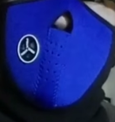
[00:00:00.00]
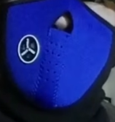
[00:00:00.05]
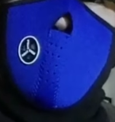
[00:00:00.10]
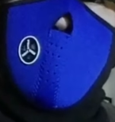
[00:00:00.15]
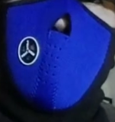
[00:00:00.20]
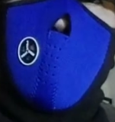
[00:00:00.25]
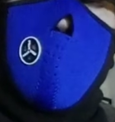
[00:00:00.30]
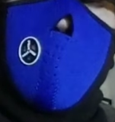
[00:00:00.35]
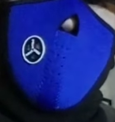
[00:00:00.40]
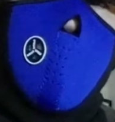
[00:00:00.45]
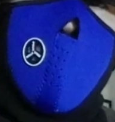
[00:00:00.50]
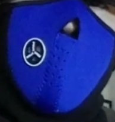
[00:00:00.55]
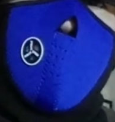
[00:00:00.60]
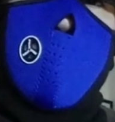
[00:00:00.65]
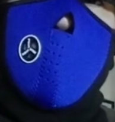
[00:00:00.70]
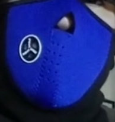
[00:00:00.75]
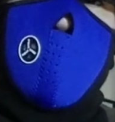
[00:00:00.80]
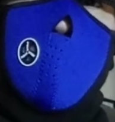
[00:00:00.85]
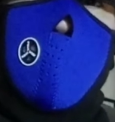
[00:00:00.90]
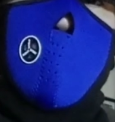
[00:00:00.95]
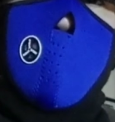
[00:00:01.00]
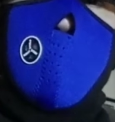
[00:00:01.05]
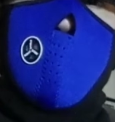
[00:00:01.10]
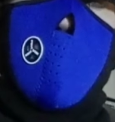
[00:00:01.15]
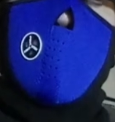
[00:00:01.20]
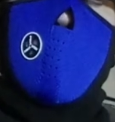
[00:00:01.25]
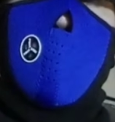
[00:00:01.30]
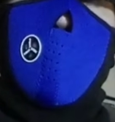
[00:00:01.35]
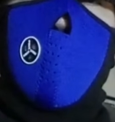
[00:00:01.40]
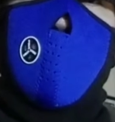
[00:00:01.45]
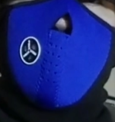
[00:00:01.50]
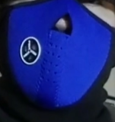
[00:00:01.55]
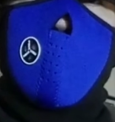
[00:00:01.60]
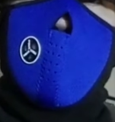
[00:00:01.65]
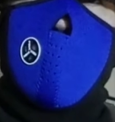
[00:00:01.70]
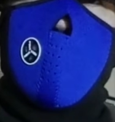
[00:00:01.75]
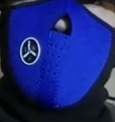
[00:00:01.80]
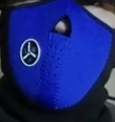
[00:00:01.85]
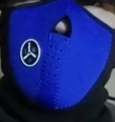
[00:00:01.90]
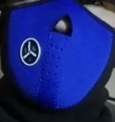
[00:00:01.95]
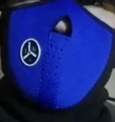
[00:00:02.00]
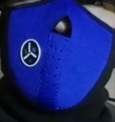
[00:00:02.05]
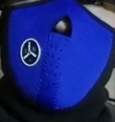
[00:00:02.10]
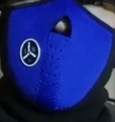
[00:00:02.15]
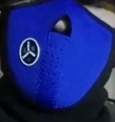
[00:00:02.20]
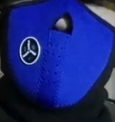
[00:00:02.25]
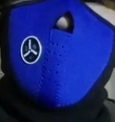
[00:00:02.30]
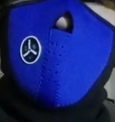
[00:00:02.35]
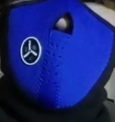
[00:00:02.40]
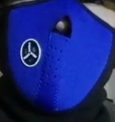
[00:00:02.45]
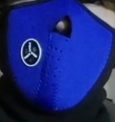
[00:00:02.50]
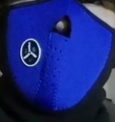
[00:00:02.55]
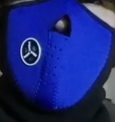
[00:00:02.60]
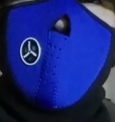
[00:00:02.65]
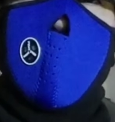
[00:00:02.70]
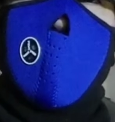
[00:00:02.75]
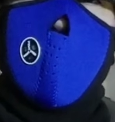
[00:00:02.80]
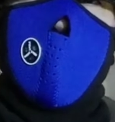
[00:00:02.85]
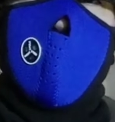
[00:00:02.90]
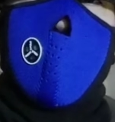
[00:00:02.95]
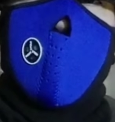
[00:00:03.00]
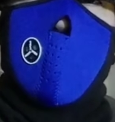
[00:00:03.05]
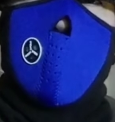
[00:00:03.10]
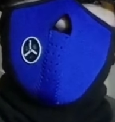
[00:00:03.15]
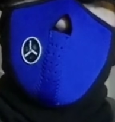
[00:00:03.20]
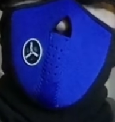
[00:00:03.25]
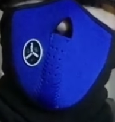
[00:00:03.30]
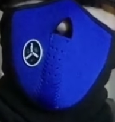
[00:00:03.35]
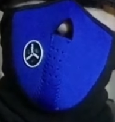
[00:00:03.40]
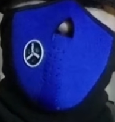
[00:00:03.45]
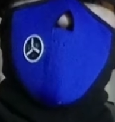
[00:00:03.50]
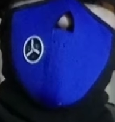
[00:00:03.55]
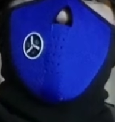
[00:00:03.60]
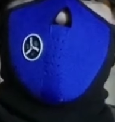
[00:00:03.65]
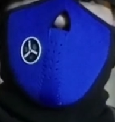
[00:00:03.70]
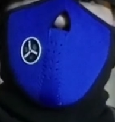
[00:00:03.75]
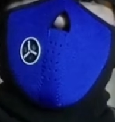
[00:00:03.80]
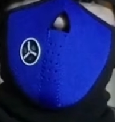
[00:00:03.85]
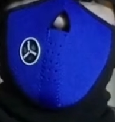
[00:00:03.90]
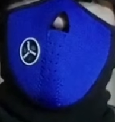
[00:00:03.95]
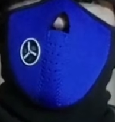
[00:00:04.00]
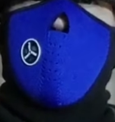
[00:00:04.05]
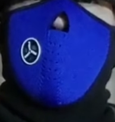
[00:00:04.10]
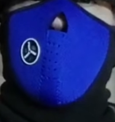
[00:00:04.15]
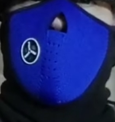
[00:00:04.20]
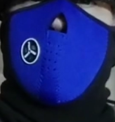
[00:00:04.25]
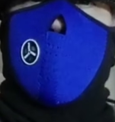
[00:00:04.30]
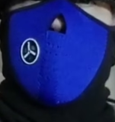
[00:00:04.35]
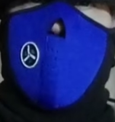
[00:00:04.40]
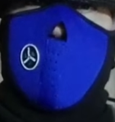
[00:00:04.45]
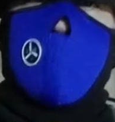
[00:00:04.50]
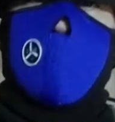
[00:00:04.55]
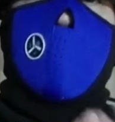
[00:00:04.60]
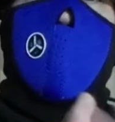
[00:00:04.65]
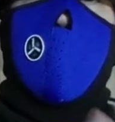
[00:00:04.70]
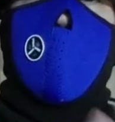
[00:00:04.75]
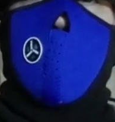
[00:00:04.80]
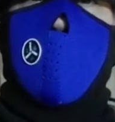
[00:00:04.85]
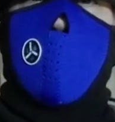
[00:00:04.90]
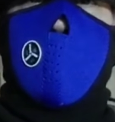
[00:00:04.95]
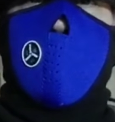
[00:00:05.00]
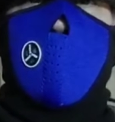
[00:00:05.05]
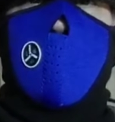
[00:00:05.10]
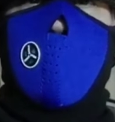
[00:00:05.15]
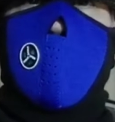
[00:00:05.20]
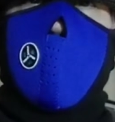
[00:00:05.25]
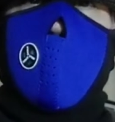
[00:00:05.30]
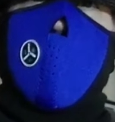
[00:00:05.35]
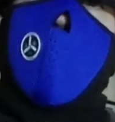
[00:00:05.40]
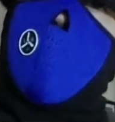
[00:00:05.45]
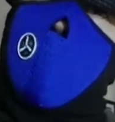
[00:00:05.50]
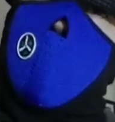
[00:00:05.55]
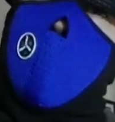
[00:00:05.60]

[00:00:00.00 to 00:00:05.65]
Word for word: or the main post office, I should say. So hopefully, the next time I